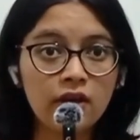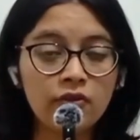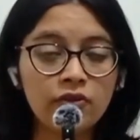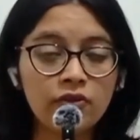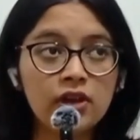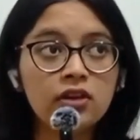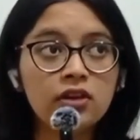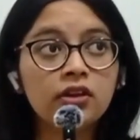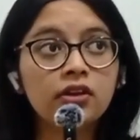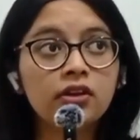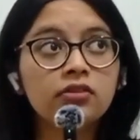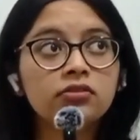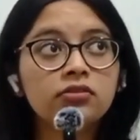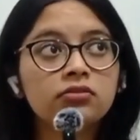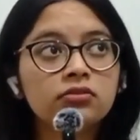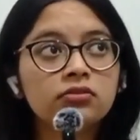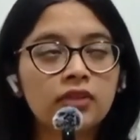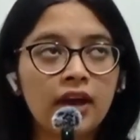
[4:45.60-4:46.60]
Well,
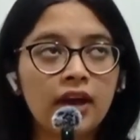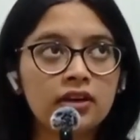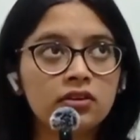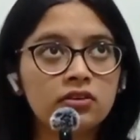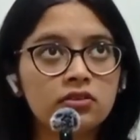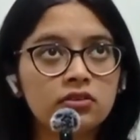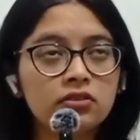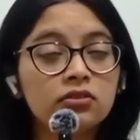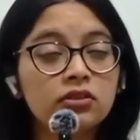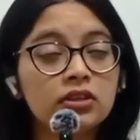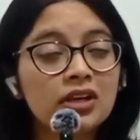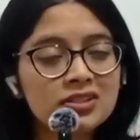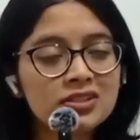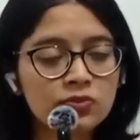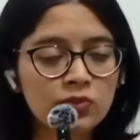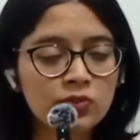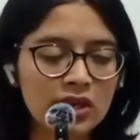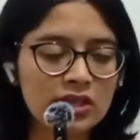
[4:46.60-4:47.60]
that
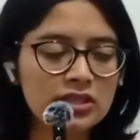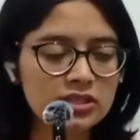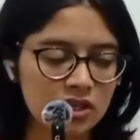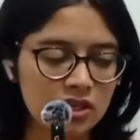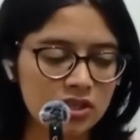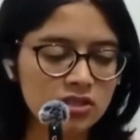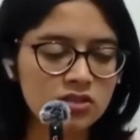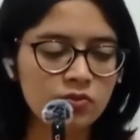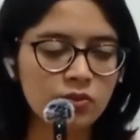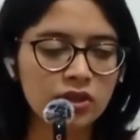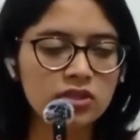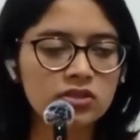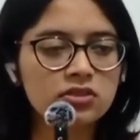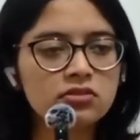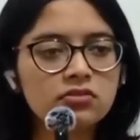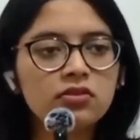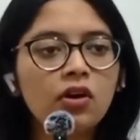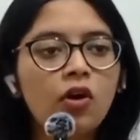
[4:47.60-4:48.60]
does make sense,
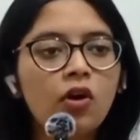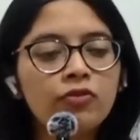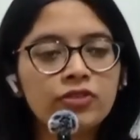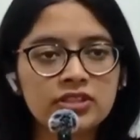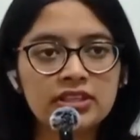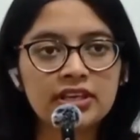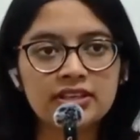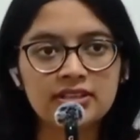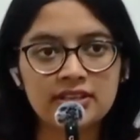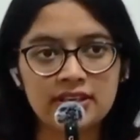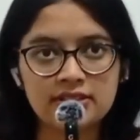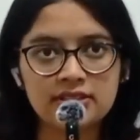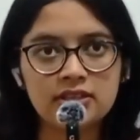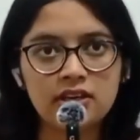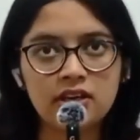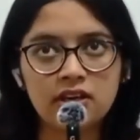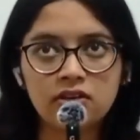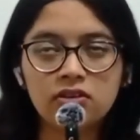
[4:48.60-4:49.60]
because obviously, as I
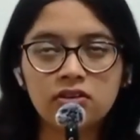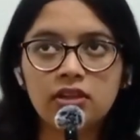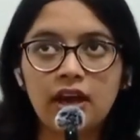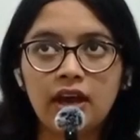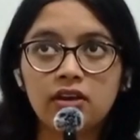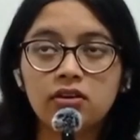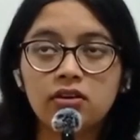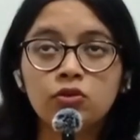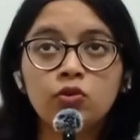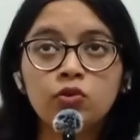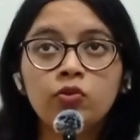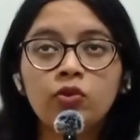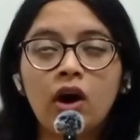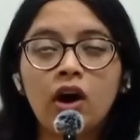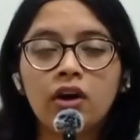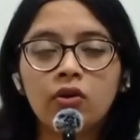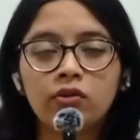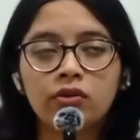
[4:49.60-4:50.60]
said, that you
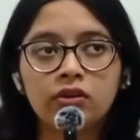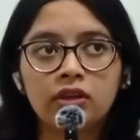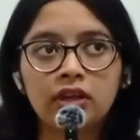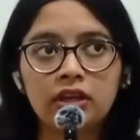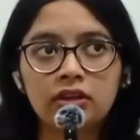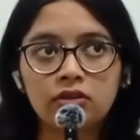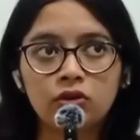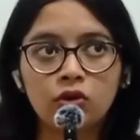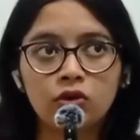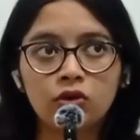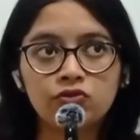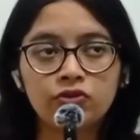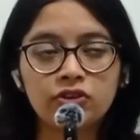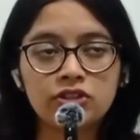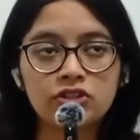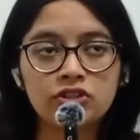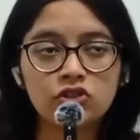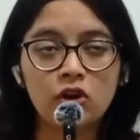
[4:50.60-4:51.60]
are going to get your
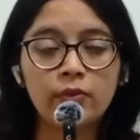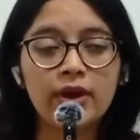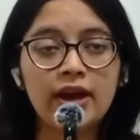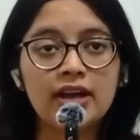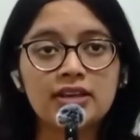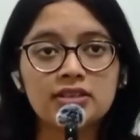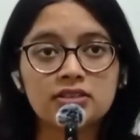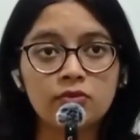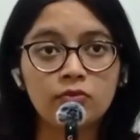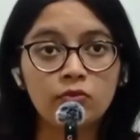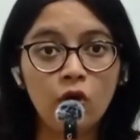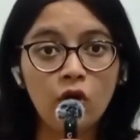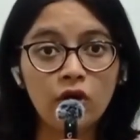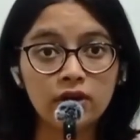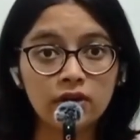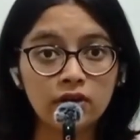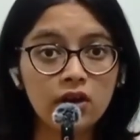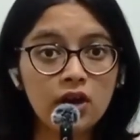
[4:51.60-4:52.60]
first job as a
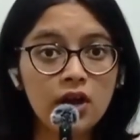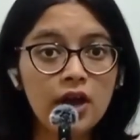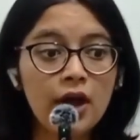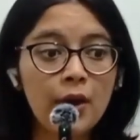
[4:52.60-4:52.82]
modeler.